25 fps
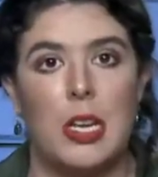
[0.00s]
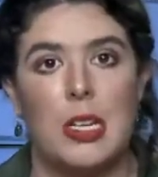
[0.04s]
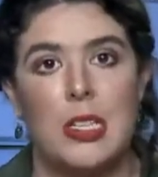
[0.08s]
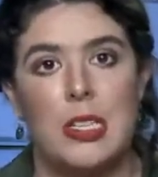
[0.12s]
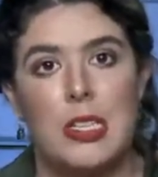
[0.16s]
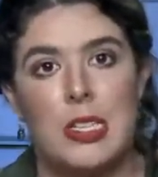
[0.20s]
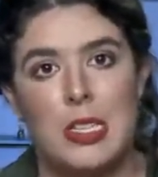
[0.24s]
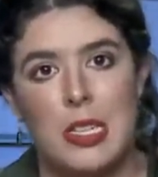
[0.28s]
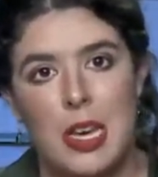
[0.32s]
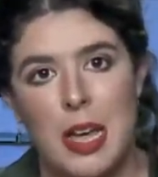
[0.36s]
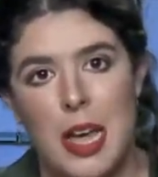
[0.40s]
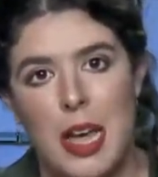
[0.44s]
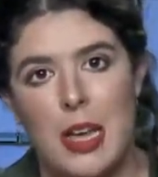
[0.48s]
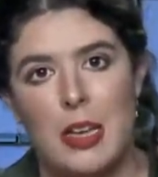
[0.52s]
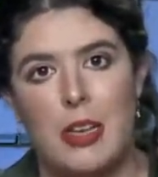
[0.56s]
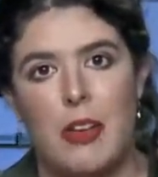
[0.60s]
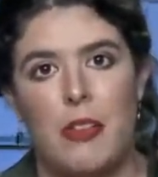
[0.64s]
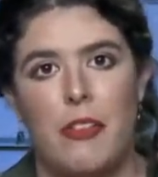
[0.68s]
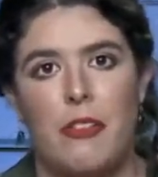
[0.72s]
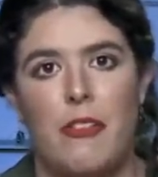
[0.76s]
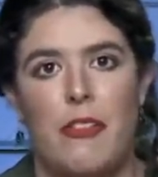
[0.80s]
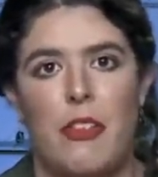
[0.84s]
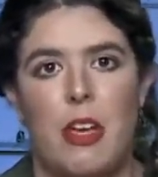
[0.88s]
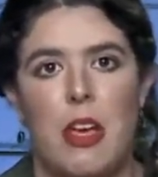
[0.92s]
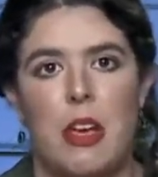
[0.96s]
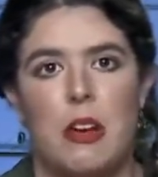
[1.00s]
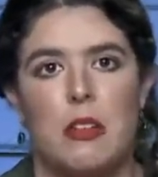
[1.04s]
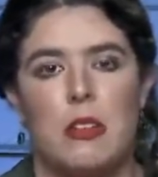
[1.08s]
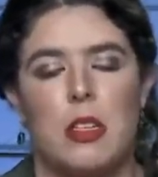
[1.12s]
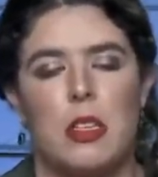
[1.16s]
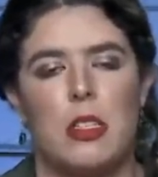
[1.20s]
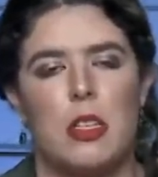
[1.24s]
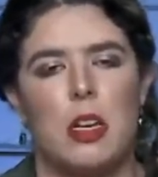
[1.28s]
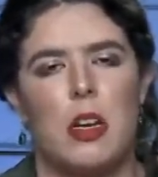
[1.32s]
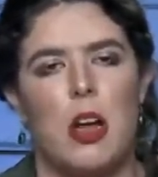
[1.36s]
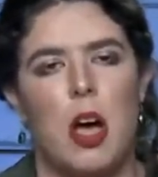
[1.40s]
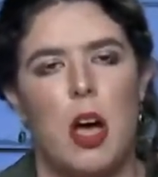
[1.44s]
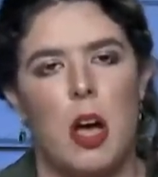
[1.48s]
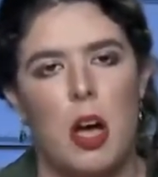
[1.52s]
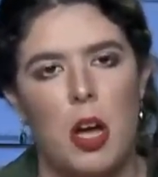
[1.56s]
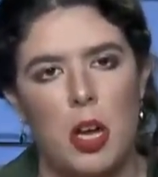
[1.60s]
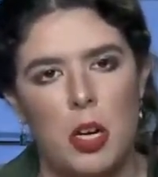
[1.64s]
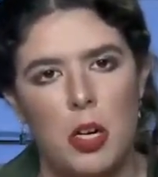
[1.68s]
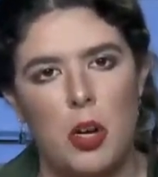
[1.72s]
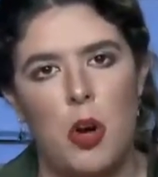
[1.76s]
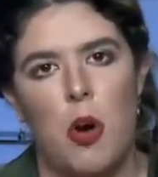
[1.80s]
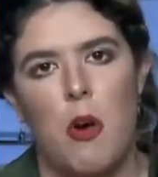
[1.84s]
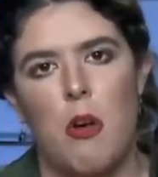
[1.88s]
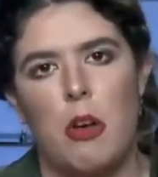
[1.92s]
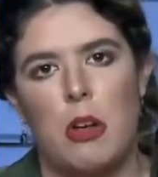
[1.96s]
and state affairs is an
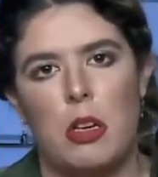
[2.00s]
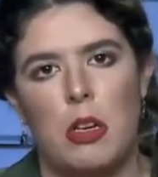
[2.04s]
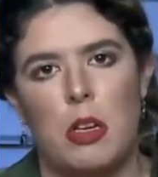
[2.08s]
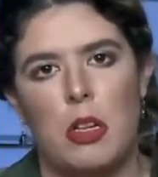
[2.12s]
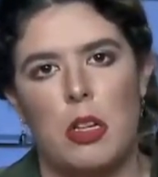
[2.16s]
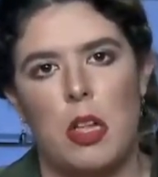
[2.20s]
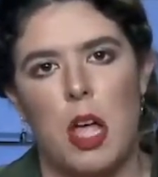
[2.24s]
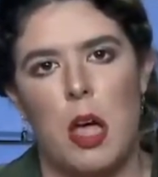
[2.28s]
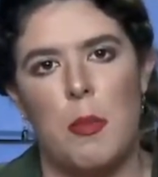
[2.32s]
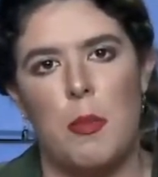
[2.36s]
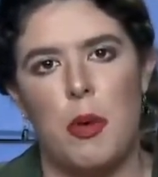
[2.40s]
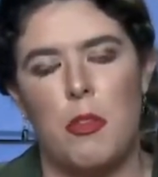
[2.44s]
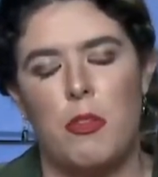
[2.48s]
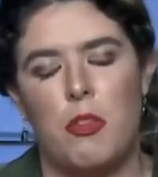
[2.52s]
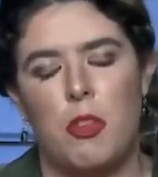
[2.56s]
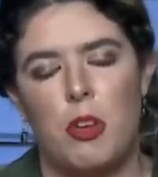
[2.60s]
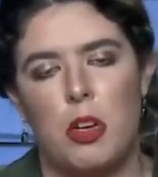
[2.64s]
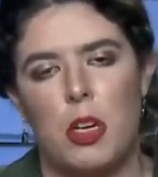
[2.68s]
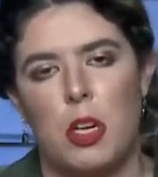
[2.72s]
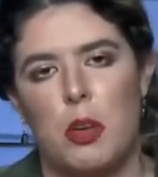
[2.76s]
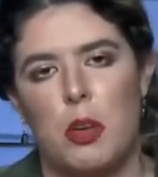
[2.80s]
ongoing dilemma for